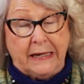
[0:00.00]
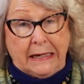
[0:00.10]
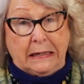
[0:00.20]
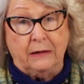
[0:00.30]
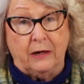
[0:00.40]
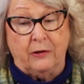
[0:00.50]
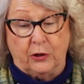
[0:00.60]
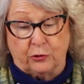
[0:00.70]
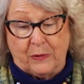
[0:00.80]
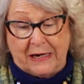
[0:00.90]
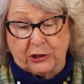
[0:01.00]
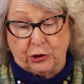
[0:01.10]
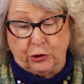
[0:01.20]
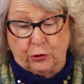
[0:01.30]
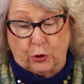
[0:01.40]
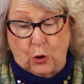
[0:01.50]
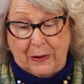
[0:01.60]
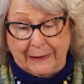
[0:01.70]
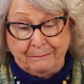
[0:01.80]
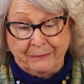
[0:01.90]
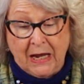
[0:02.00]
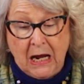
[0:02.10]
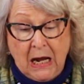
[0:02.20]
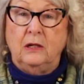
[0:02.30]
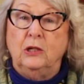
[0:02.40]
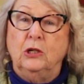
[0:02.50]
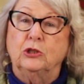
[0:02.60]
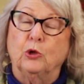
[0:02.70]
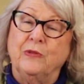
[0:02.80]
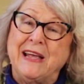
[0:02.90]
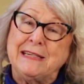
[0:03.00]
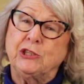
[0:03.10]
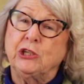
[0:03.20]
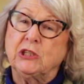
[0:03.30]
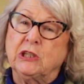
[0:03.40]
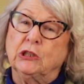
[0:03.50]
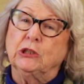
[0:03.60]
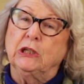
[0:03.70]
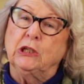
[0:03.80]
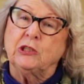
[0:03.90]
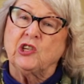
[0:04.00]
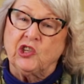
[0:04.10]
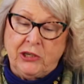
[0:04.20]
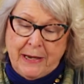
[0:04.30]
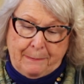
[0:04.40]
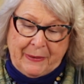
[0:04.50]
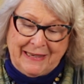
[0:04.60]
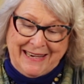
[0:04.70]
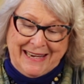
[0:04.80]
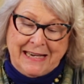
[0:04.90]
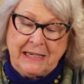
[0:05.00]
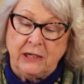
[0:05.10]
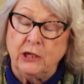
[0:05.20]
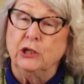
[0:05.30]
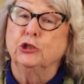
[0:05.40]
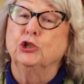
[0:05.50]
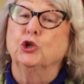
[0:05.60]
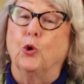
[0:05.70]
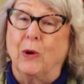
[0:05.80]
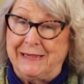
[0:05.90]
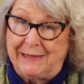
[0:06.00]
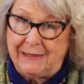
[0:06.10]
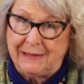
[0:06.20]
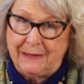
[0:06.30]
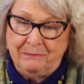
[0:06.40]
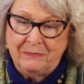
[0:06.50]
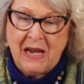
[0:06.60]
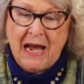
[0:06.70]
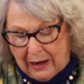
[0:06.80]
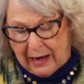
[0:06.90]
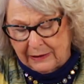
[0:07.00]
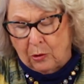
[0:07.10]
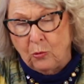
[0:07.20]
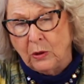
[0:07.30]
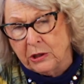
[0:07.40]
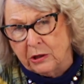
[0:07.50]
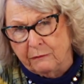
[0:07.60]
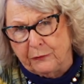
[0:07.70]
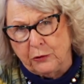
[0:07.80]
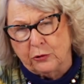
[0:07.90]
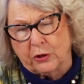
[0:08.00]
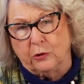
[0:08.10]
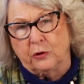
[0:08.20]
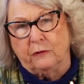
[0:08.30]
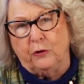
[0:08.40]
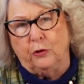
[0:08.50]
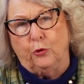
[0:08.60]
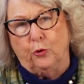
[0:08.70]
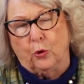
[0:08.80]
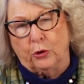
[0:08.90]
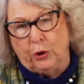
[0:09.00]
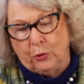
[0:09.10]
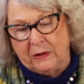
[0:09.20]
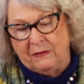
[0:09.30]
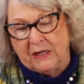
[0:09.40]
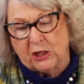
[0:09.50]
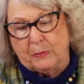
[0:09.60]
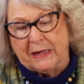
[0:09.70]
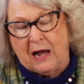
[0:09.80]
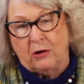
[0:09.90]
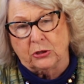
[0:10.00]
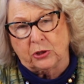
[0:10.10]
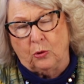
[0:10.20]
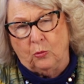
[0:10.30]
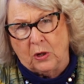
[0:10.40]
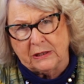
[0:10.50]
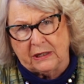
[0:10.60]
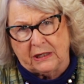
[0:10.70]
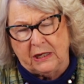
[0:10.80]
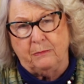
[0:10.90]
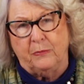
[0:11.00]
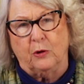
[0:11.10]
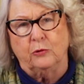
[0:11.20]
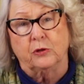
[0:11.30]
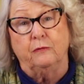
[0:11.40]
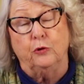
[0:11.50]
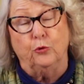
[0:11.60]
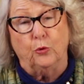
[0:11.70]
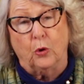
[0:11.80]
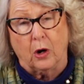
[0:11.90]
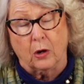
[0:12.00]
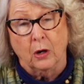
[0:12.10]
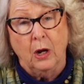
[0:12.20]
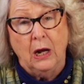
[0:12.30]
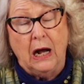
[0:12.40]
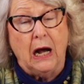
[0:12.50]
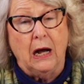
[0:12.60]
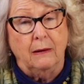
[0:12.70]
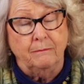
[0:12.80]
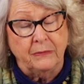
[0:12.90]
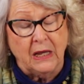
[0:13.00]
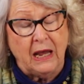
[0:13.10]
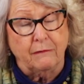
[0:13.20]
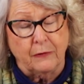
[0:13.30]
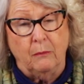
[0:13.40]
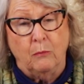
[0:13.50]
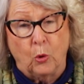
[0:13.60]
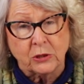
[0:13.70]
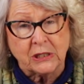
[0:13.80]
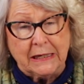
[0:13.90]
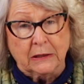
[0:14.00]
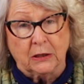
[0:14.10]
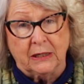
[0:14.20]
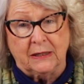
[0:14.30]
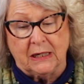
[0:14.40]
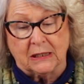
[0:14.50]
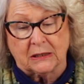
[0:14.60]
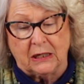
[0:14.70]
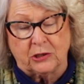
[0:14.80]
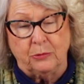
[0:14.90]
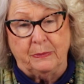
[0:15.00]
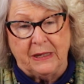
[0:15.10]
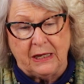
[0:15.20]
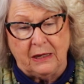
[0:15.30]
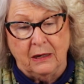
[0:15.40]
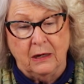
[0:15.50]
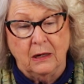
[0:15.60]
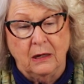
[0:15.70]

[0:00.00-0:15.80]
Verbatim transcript: in the direction you're going. So that's just a little snippet in choices. I don't want to confuse those of you who are new in this, but I also want to keep those of you who are um, have more skill in this to be